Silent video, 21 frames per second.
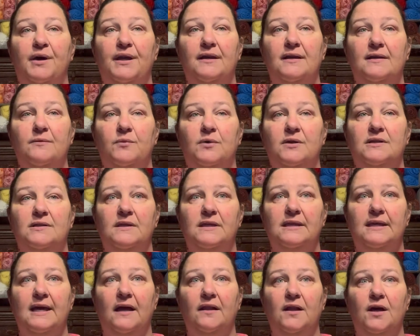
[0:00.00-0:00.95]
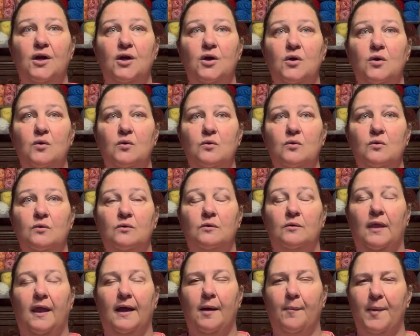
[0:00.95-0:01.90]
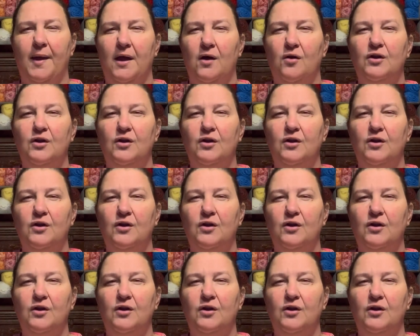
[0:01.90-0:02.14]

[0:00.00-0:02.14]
it was yellow, like a pale